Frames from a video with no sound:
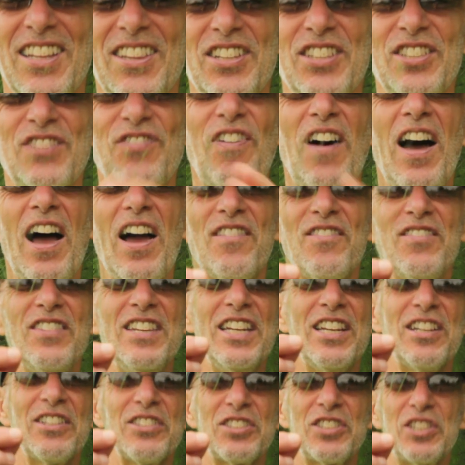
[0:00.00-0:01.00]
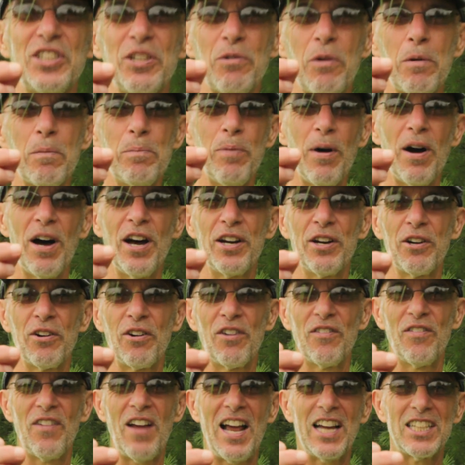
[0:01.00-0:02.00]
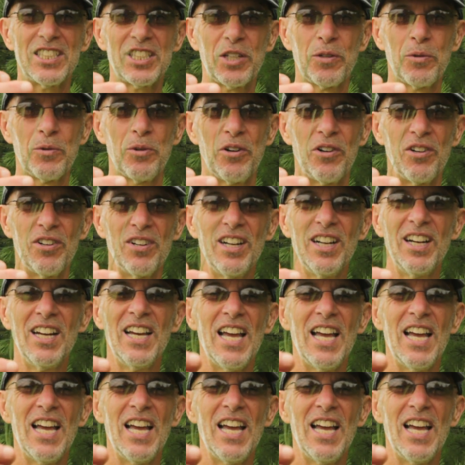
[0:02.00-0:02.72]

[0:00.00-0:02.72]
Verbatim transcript: there's five needles to a bud or a fascicle.